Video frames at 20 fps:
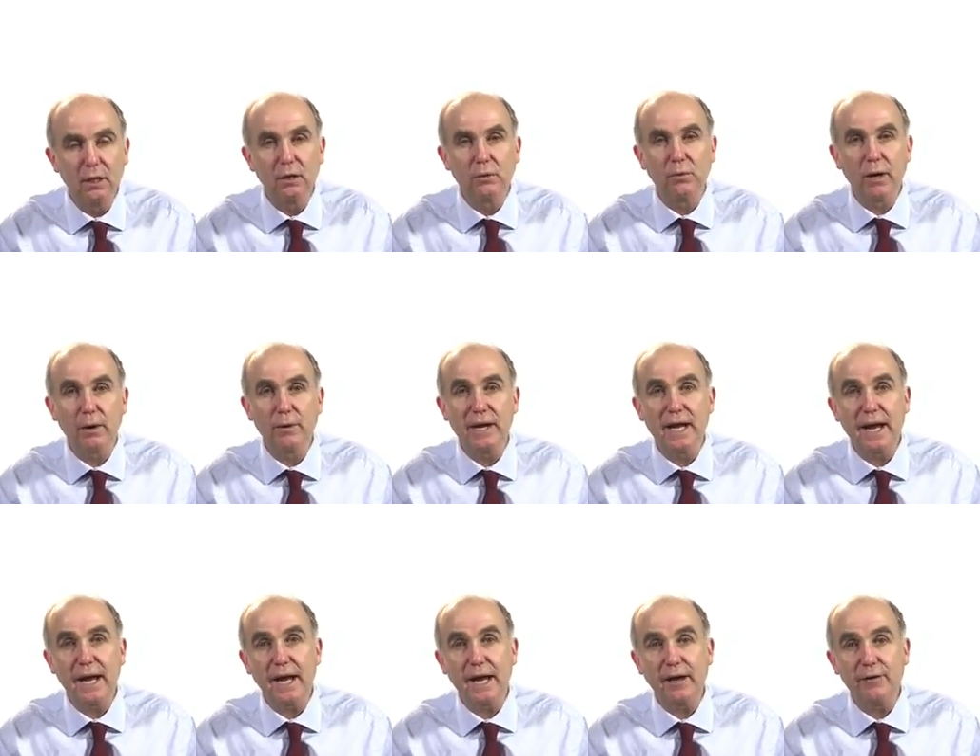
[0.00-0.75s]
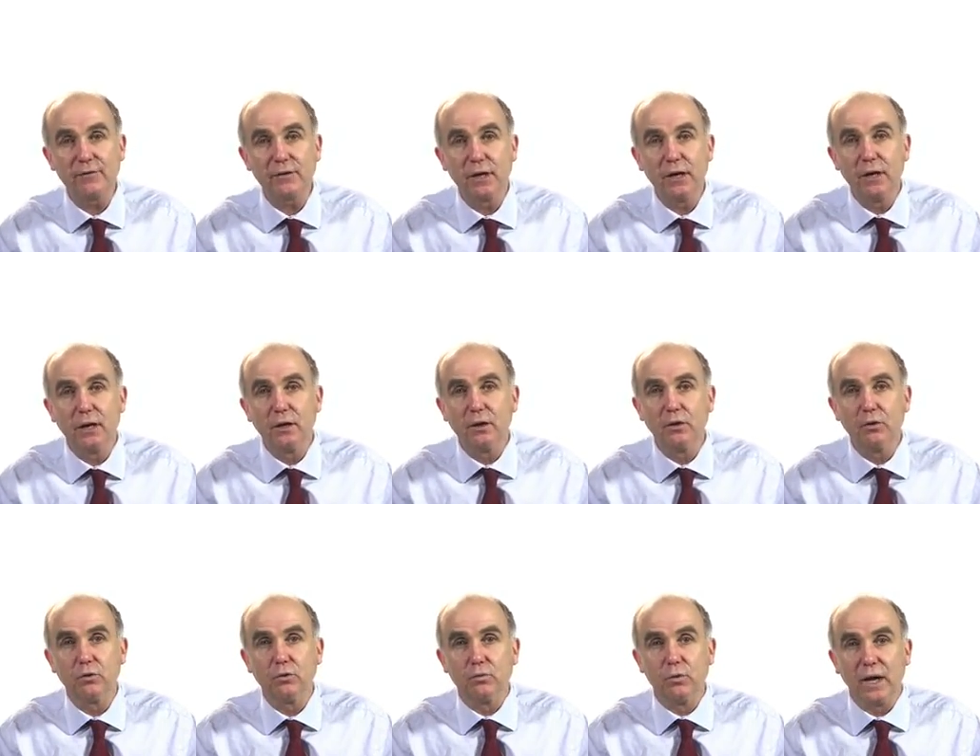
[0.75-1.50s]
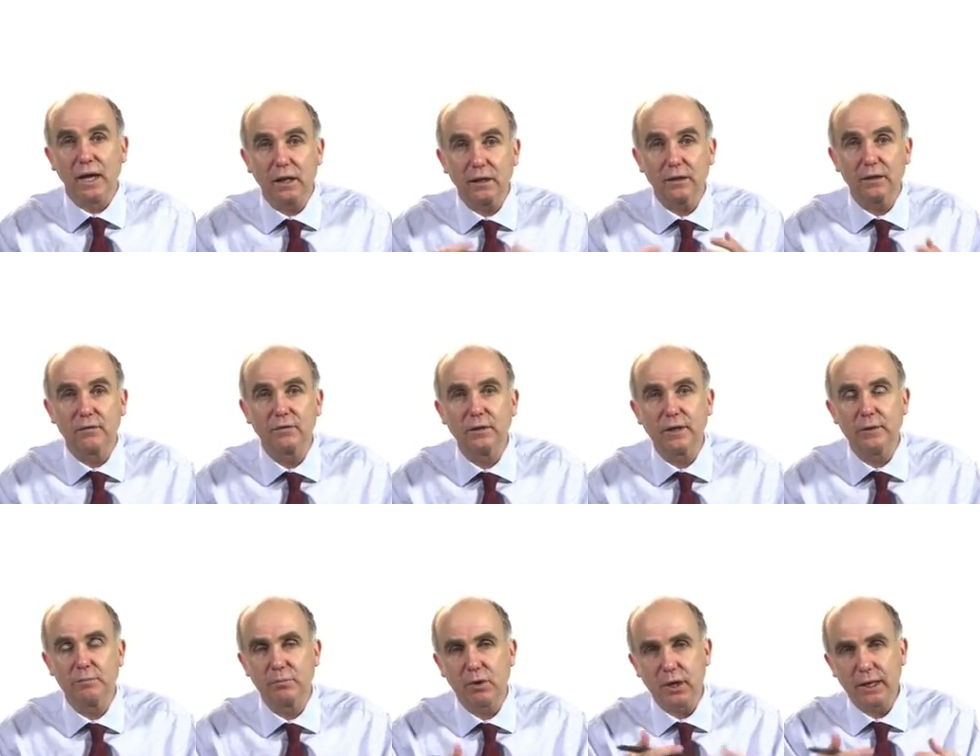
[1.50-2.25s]
where we have
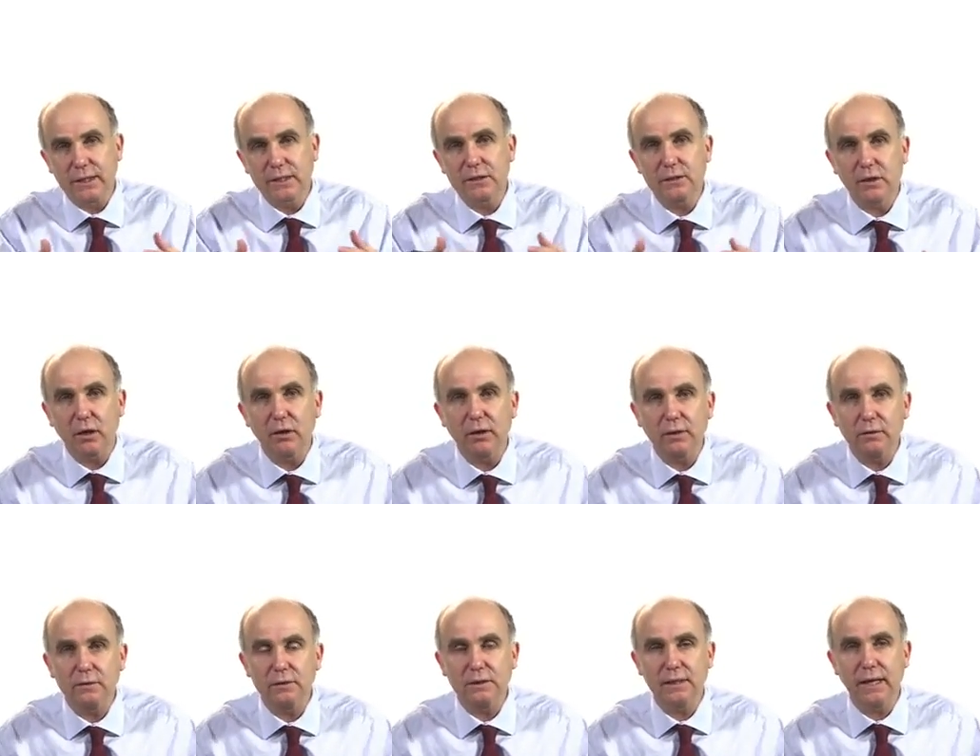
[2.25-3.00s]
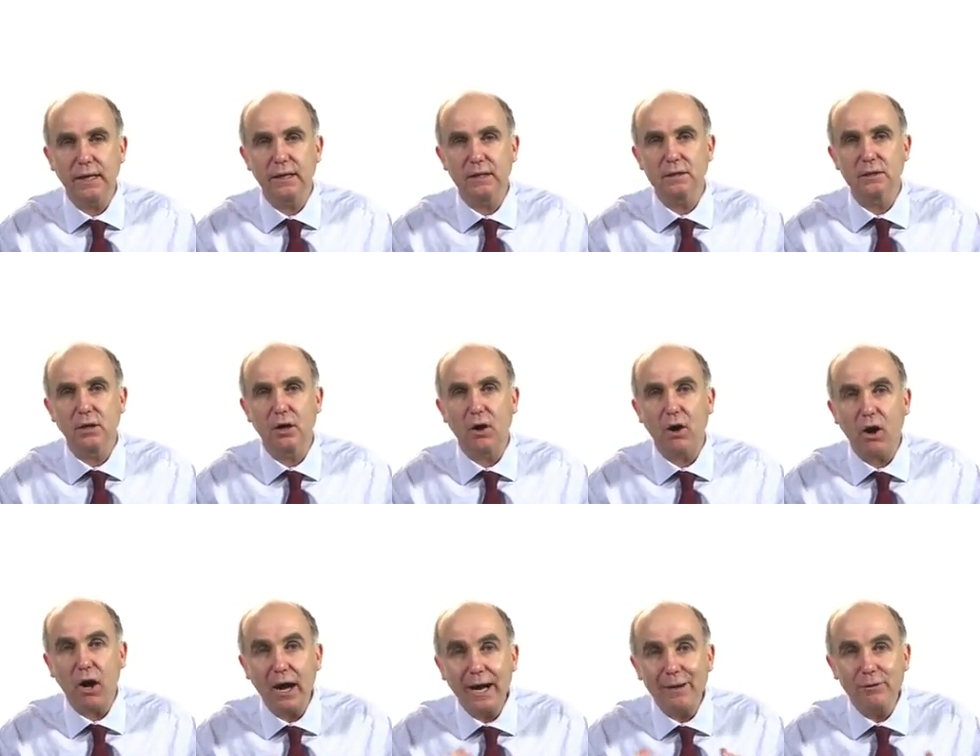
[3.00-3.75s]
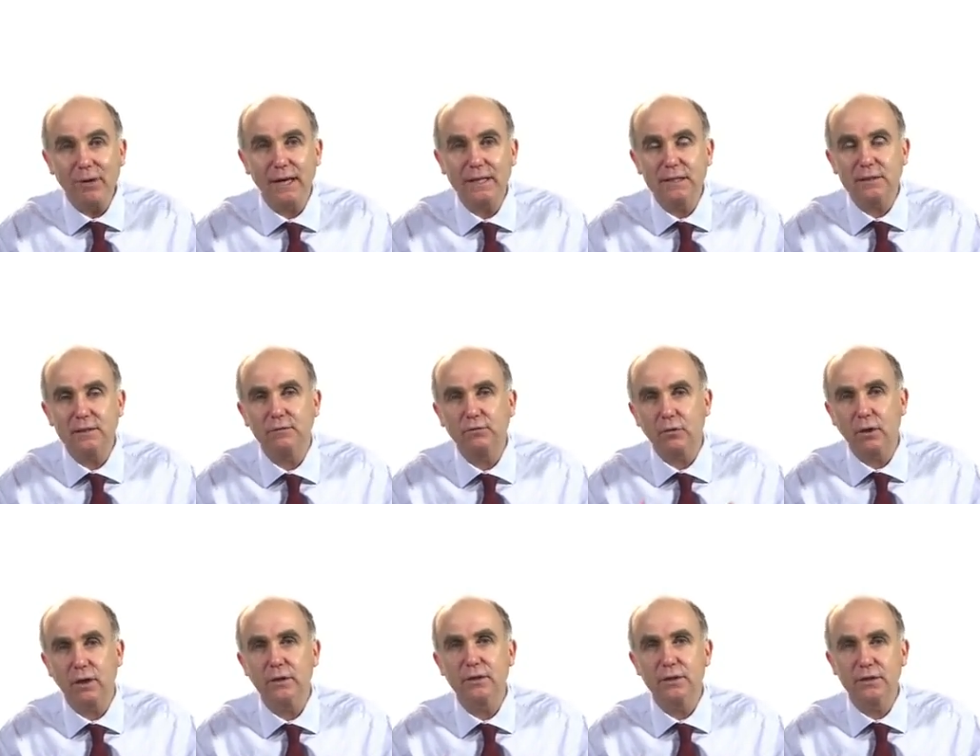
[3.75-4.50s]
relatively, by historical standards, higher rates of
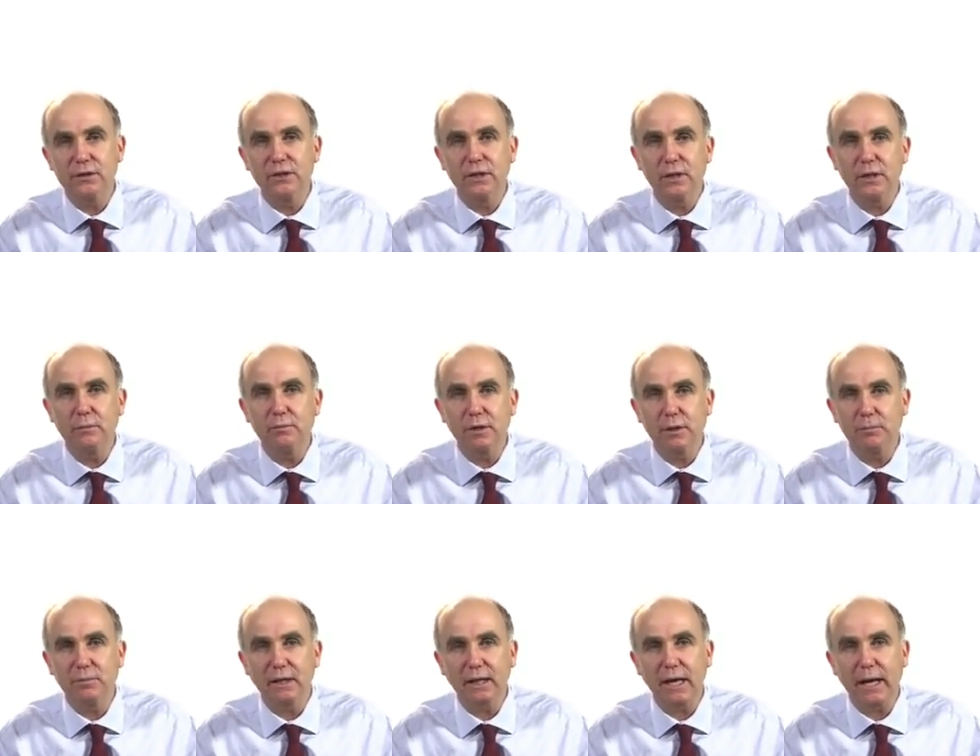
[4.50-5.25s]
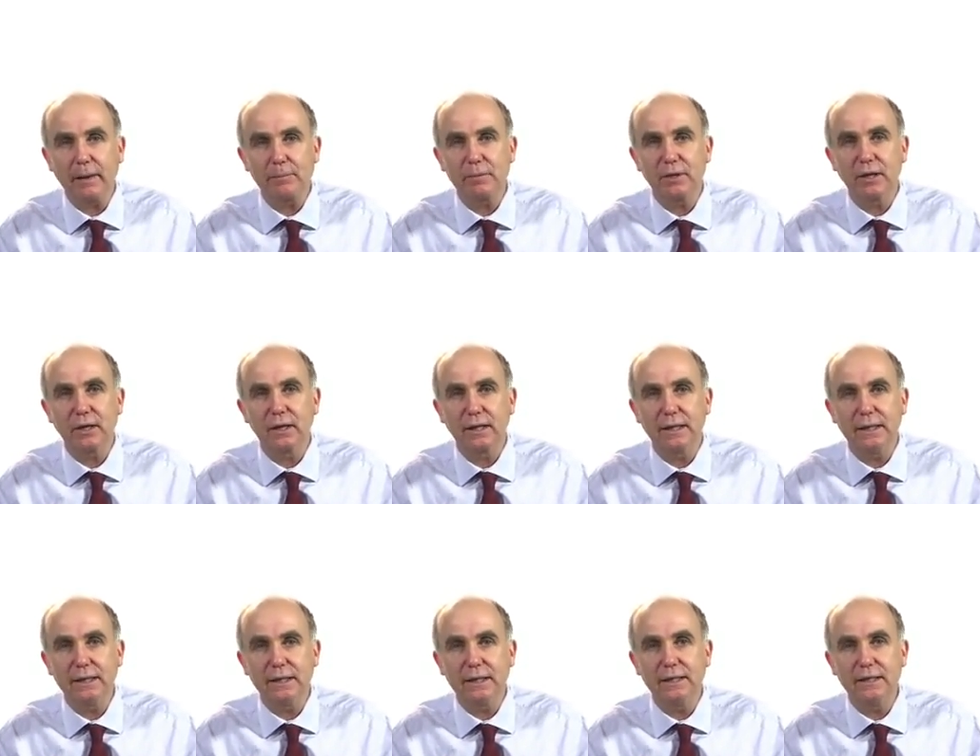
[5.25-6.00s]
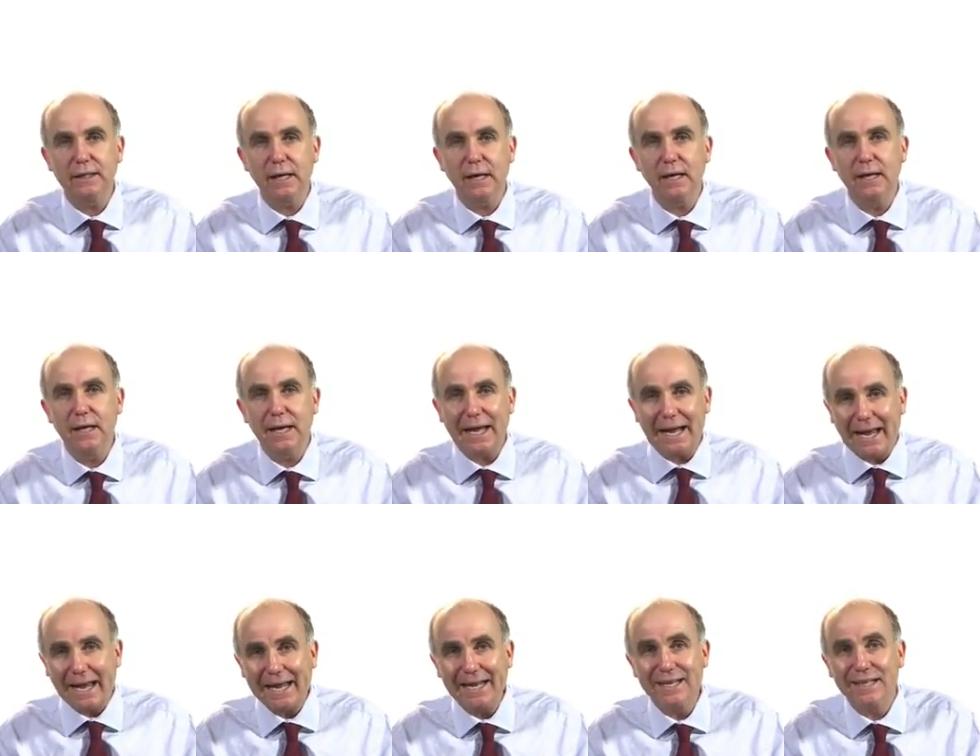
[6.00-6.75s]
growth in GDP per capita in India
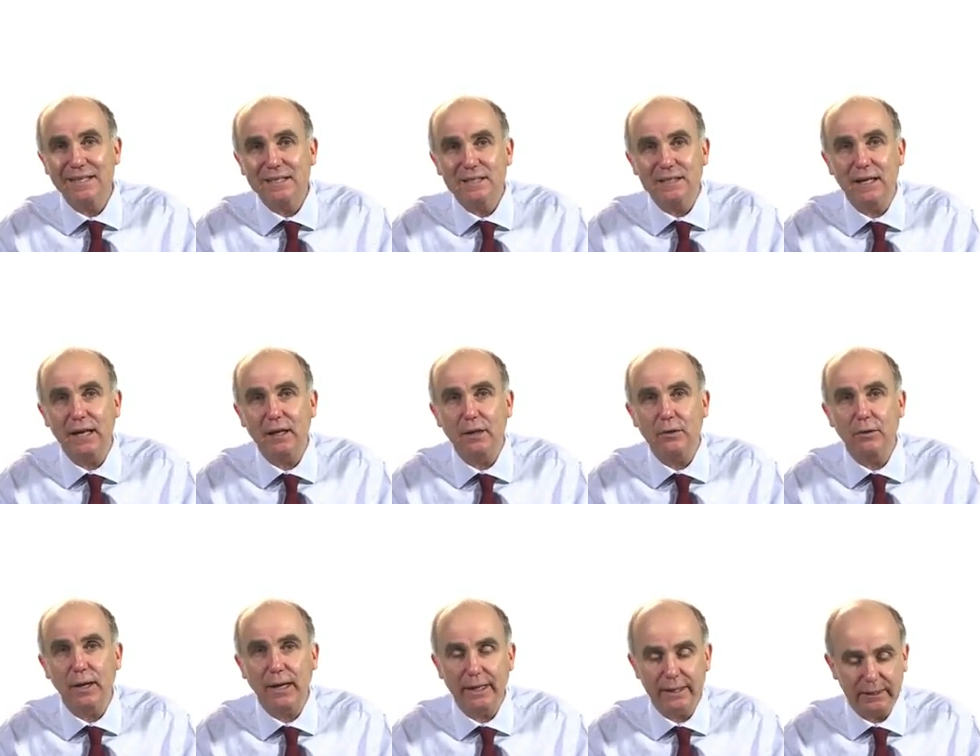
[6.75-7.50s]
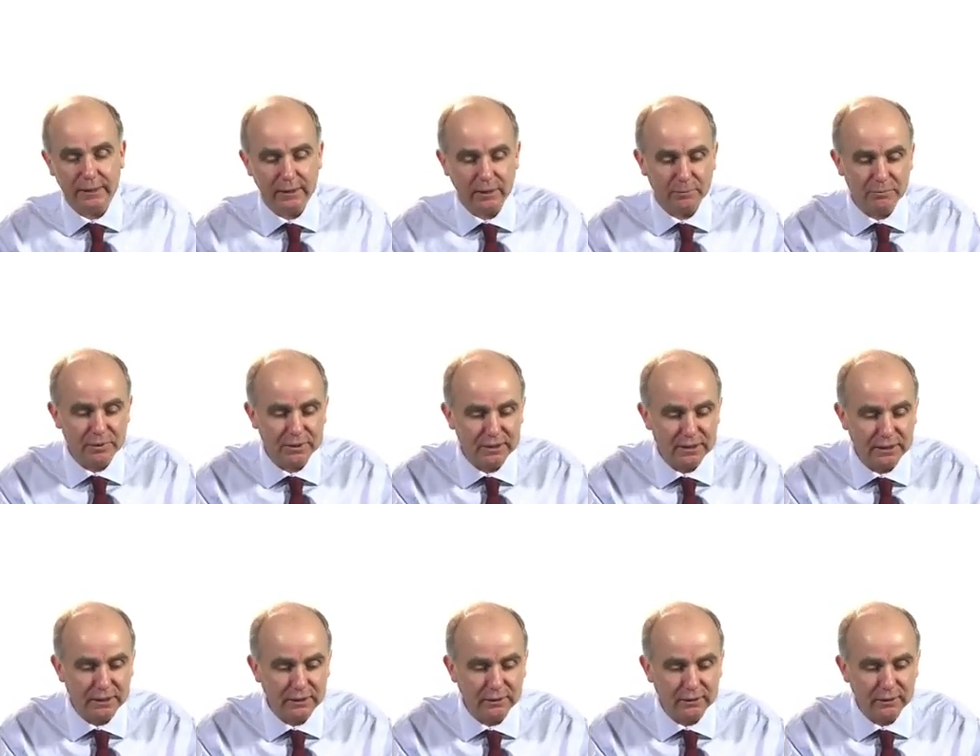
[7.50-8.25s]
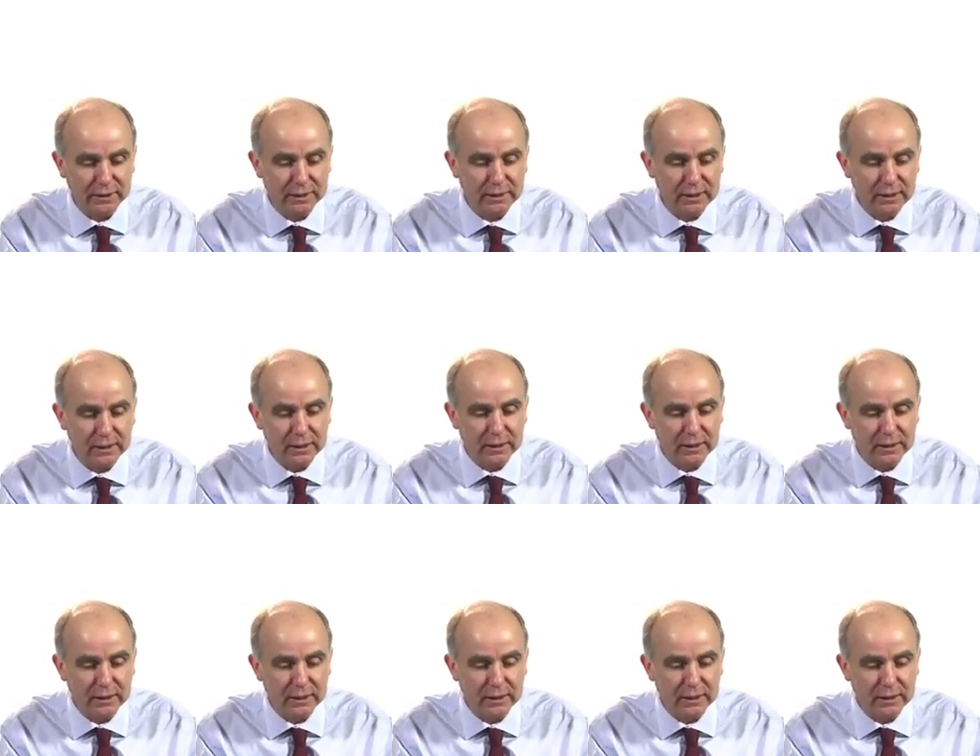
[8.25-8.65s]
and accelerating, particularly